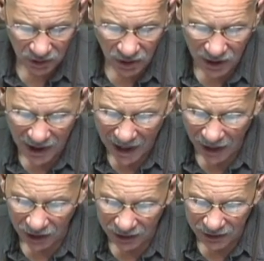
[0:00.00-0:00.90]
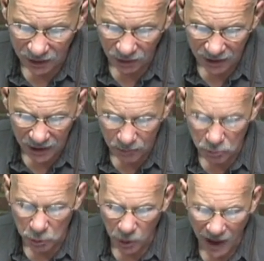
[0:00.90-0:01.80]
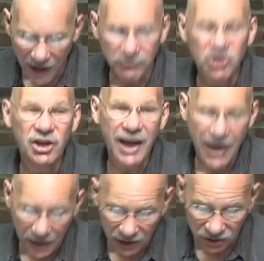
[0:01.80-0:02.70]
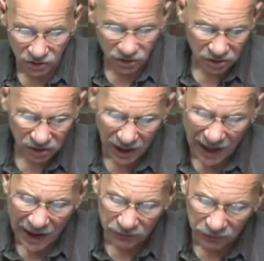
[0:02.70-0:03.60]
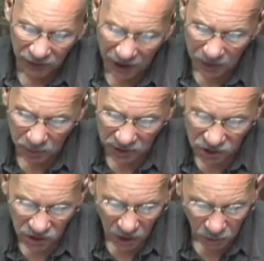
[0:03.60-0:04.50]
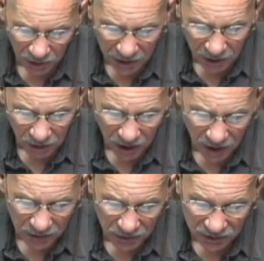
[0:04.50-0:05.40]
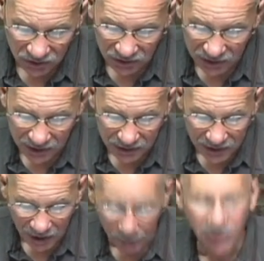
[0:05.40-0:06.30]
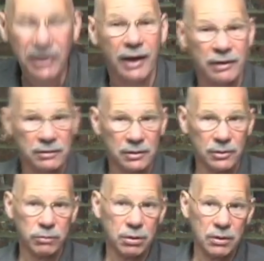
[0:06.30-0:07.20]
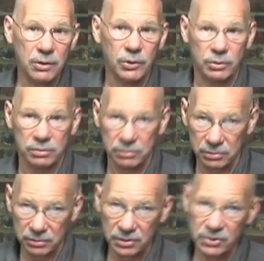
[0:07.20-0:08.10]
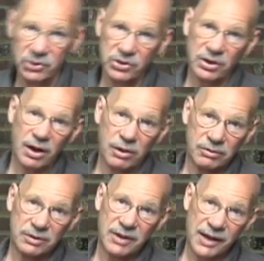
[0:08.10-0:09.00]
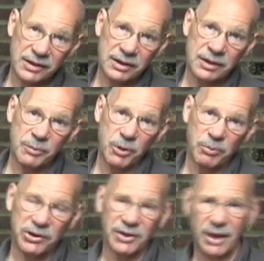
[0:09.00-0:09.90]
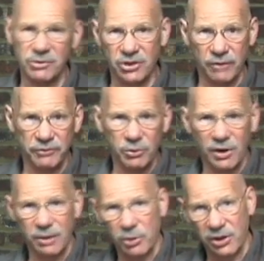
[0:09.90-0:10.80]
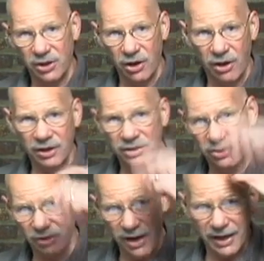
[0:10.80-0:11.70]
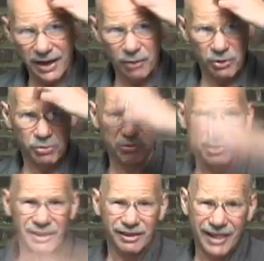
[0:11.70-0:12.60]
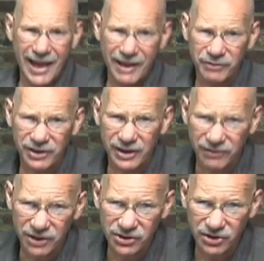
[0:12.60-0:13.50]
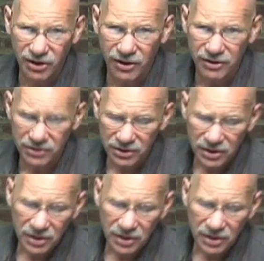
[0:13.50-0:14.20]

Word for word: The Alley Theater Improv Challenge live taping show will air on the CW. Ooh. So that's going to be big time. So if you want to be in the audience or hang out with real live TV stars,